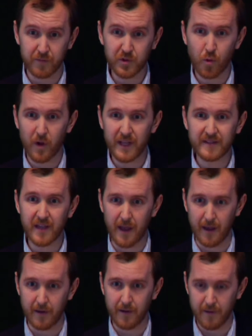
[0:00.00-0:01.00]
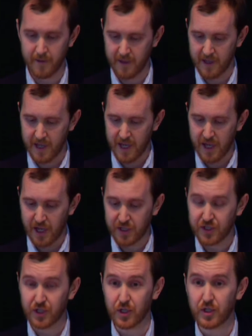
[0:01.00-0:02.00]
from 2010
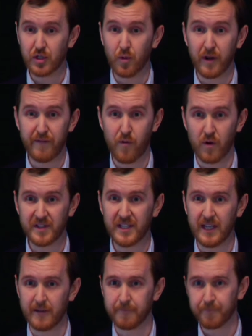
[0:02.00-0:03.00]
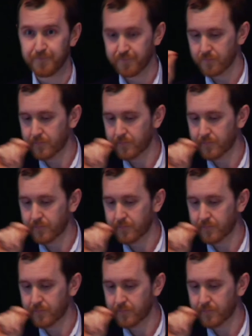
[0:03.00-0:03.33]
to 2014,